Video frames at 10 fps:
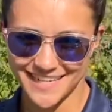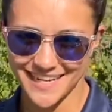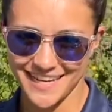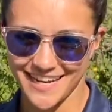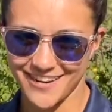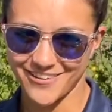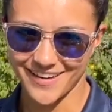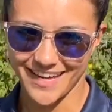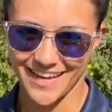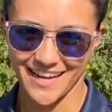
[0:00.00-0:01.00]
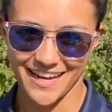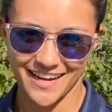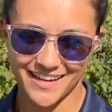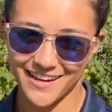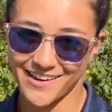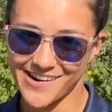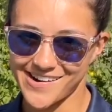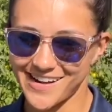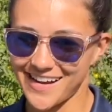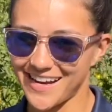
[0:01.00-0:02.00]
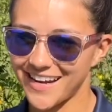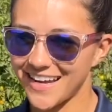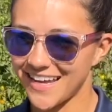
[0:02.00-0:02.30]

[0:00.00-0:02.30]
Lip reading: in organic gardening